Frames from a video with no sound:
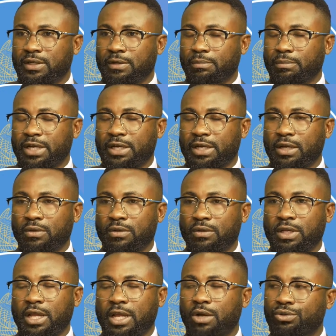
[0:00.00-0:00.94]
But now
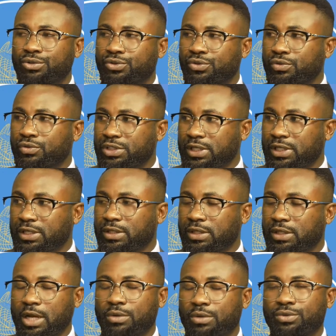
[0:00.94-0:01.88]
then, how do you check?
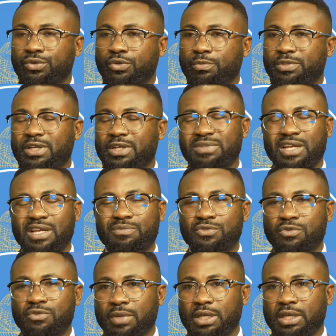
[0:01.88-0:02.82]
Sometimes
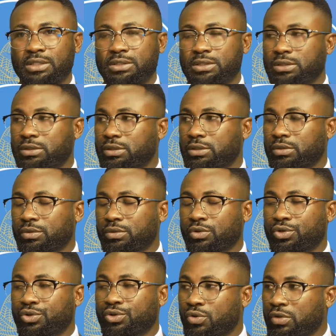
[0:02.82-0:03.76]
you might
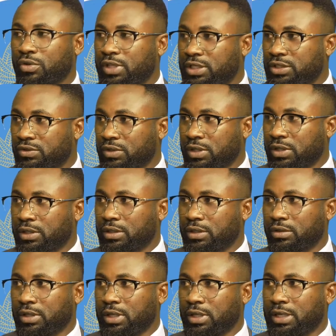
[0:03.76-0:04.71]
not know that you're
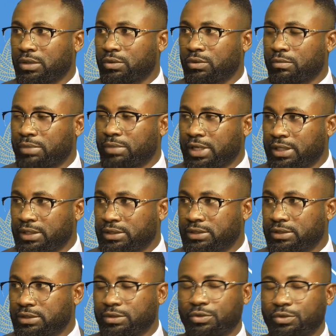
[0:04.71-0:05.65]

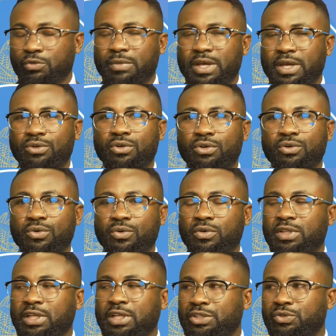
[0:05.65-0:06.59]
non-compliant. You might not know
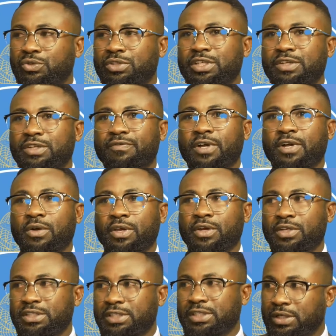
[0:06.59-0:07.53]
that you didn't file a
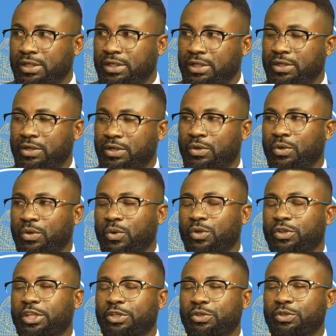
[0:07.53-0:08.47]
return
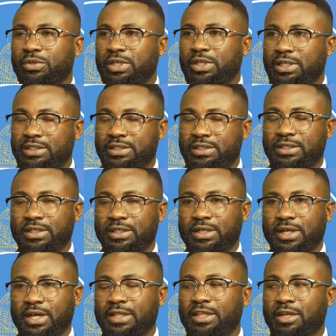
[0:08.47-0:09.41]
on the due date.
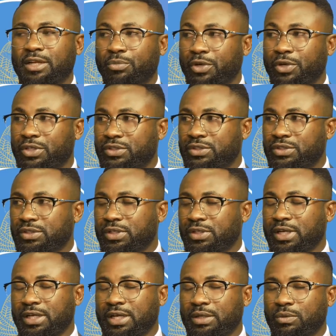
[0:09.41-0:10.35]
At that point,
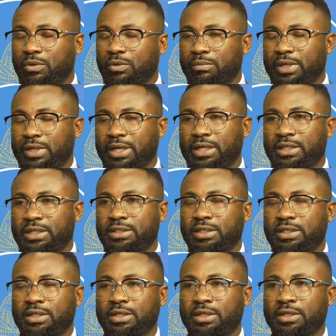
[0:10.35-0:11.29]
you're non-compliant.
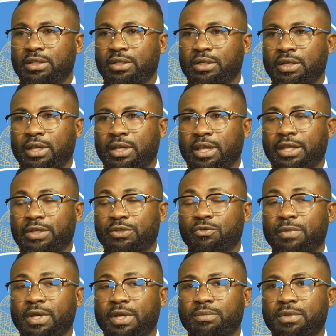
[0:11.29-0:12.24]
And you
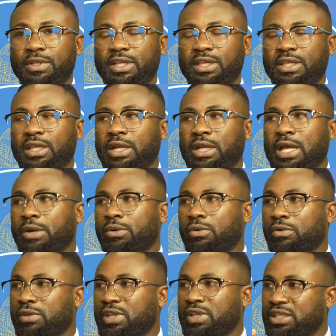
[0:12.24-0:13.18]
might be thinking,
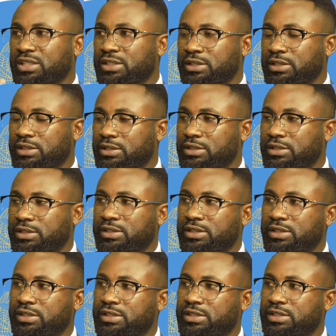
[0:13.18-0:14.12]
no, that
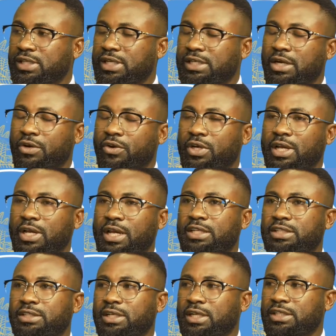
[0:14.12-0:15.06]
TCC that
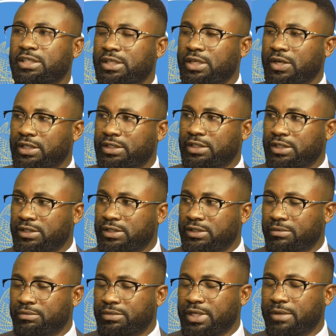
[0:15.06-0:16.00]
I generated
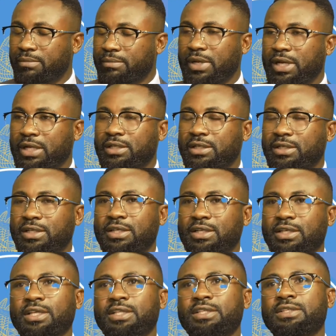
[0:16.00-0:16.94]
some time back,
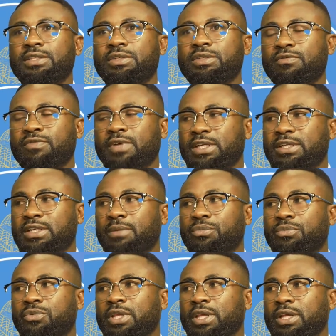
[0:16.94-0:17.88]
it's still valid up
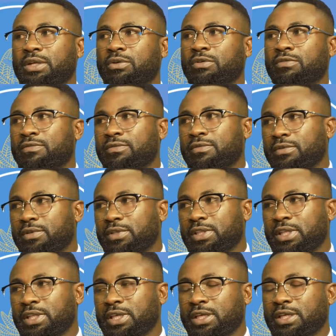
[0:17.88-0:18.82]
to the end of
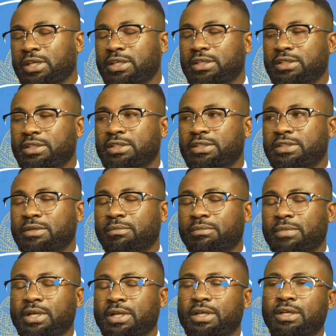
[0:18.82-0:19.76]
the year,
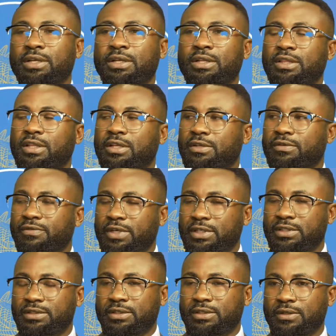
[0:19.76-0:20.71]
December
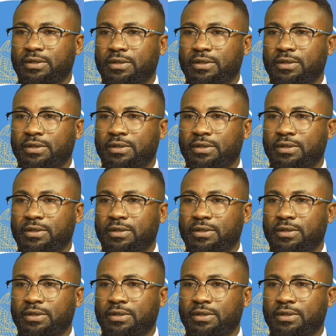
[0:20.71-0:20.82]
31st.